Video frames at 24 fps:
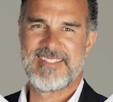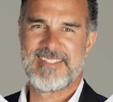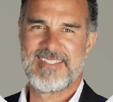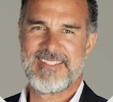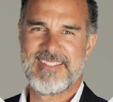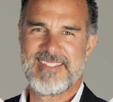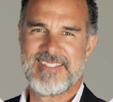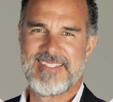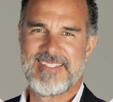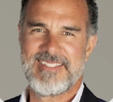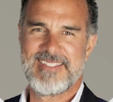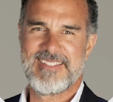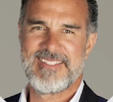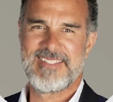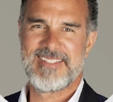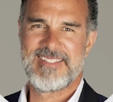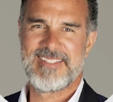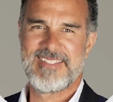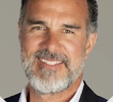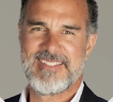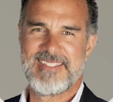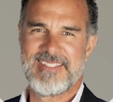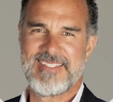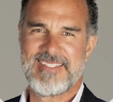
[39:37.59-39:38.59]

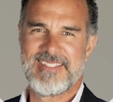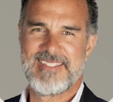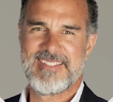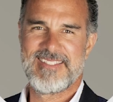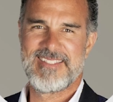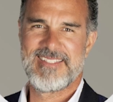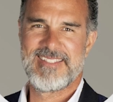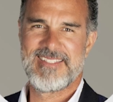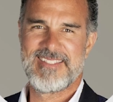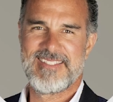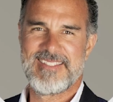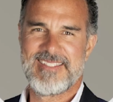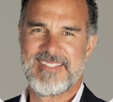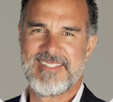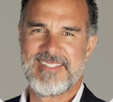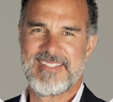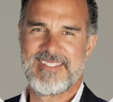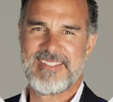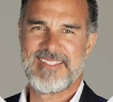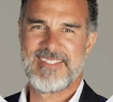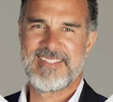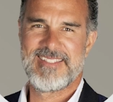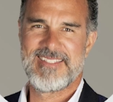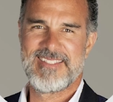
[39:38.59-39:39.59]
through manufacturer
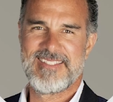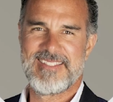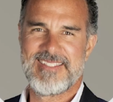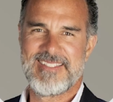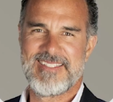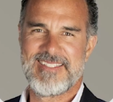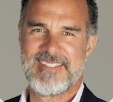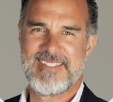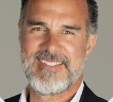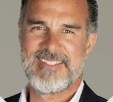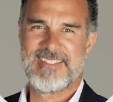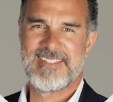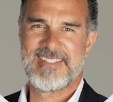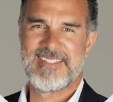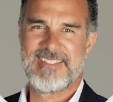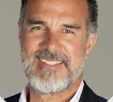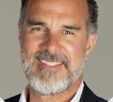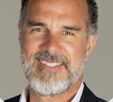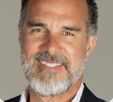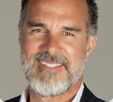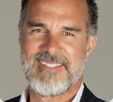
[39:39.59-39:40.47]
programs if